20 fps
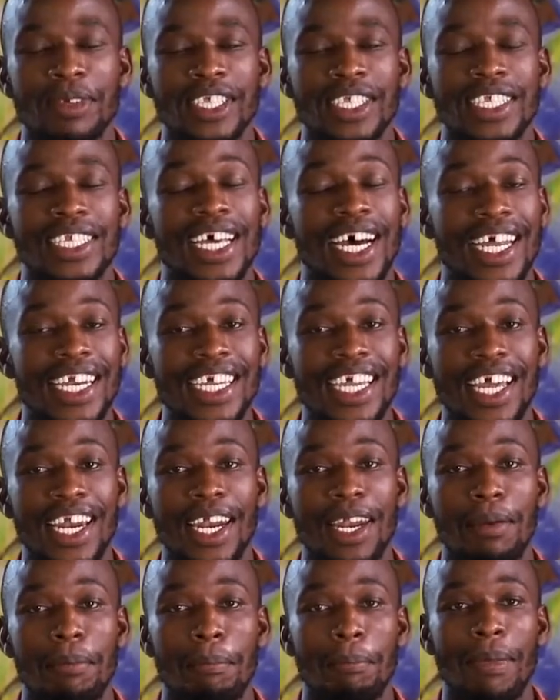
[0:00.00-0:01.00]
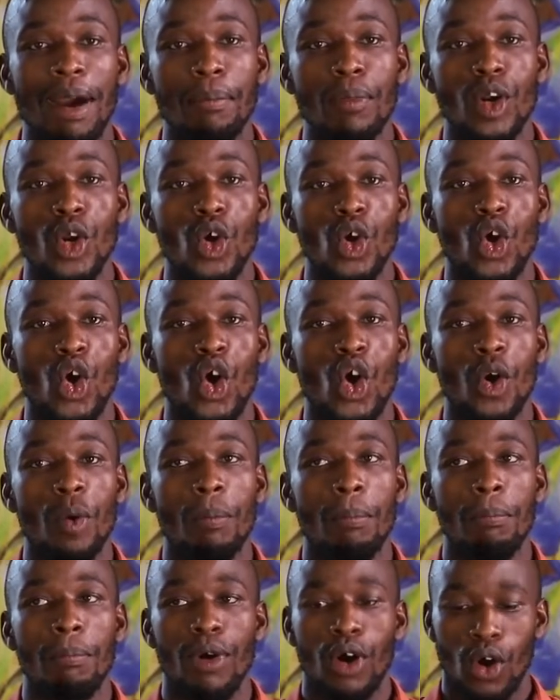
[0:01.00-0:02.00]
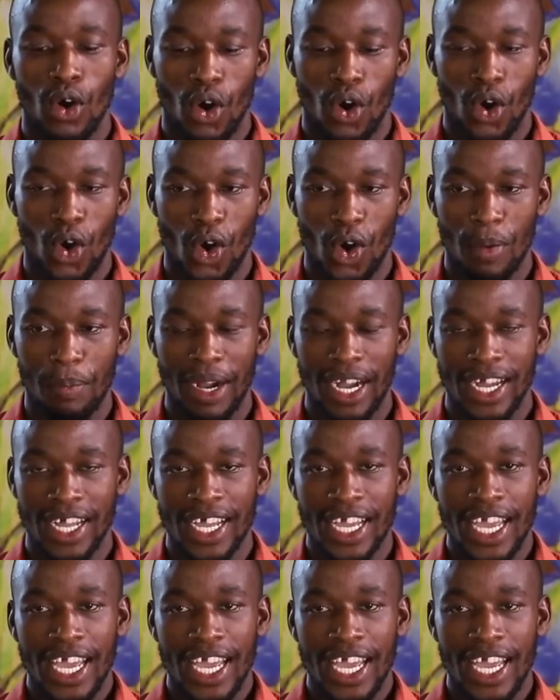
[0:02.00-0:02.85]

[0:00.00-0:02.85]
is Daniel Mamoloko Mohohoma,